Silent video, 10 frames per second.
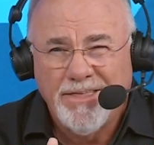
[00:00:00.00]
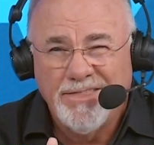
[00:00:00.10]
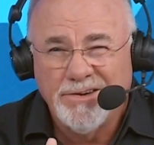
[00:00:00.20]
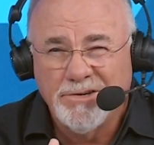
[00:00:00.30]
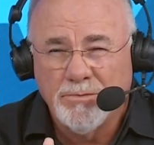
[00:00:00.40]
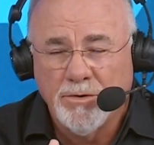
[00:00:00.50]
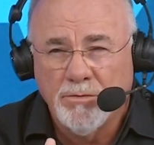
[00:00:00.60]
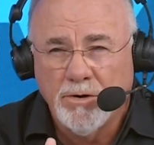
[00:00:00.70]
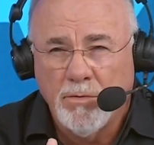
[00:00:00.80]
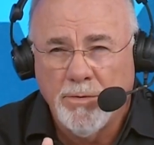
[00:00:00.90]
And this is where
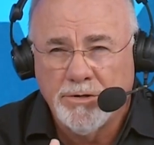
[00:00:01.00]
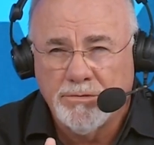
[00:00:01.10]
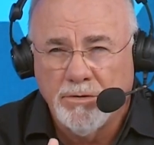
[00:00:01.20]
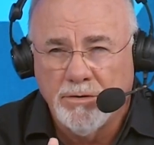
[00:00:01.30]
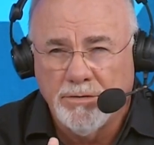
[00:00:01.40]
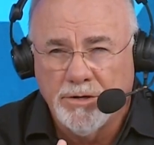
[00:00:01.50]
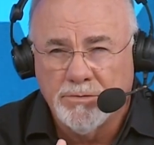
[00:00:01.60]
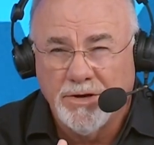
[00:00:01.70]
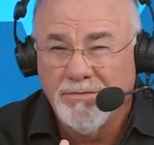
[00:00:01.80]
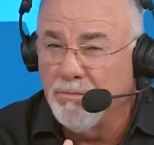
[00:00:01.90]
the rubber meets the road on
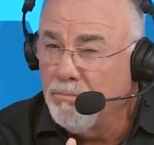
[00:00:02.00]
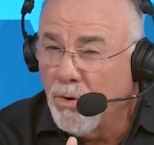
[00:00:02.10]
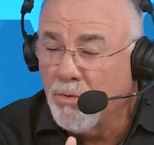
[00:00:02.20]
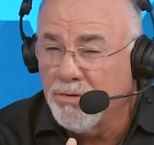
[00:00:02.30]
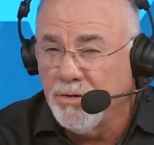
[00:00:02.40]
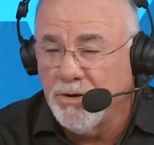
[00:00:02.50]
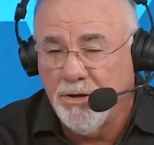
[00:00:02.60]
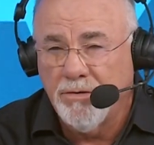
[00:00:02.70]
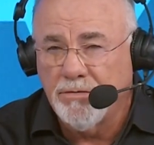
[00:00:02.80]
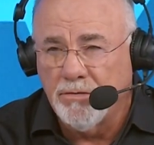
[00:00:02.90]
this one, even more than the
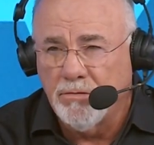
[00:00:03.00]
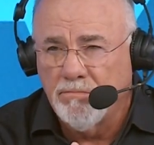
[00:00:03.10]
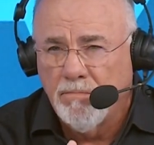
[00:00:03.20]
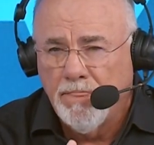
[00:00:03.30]
other two.